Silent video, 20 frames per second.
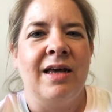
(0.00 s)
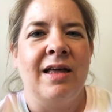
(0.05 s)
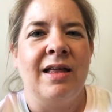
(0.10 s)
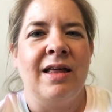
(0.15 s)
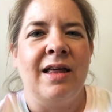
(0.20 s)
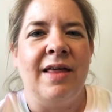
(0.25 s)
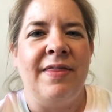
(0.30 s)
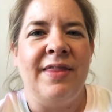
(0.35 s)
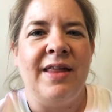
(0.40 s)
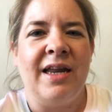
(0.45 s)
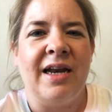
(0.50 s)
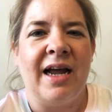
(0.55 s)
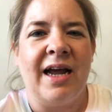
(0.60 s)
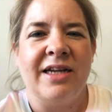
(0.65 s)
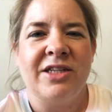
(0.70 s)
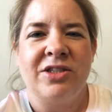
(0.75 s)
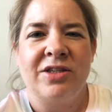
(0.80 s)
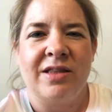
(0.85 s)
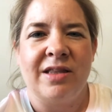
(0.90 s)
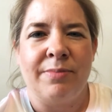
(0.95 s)
And then I
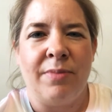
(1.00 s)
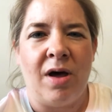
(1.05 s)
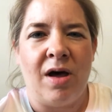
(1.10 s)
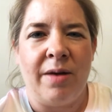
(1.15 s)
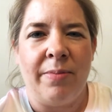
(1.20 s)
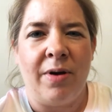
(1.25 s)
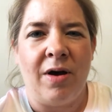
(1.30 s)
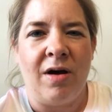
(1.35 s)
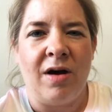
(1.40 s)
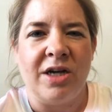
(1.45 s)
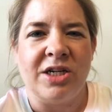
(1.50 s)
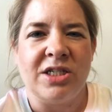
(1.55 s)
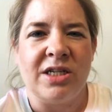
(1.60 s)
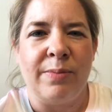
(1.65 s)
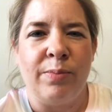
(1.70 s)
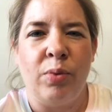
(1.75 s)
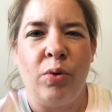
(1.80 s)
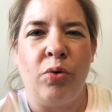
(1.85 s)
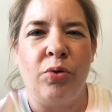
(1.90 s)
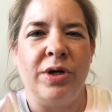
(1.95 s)
took the Mod Podge
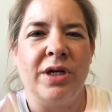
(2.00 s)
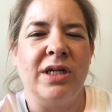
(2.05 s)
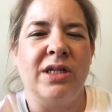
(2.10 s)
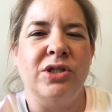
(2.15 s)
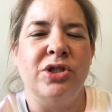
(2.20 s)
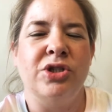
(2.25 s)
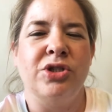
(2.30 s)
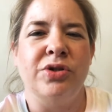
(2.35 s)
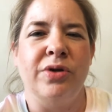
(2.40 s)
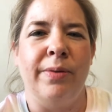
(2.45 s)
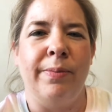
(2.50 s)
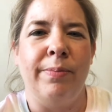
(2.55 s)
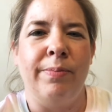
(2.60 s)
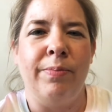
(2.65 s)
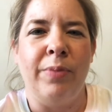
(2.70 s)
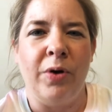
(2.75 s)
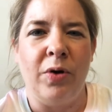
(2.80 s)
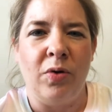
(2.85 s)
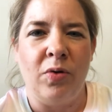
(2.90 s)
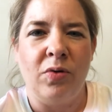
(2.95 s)
and poured it into a
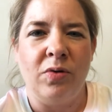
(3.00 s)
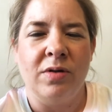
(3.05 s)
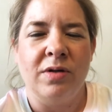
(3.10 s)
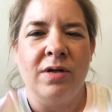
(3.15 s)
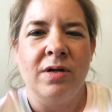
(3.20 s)
bowl.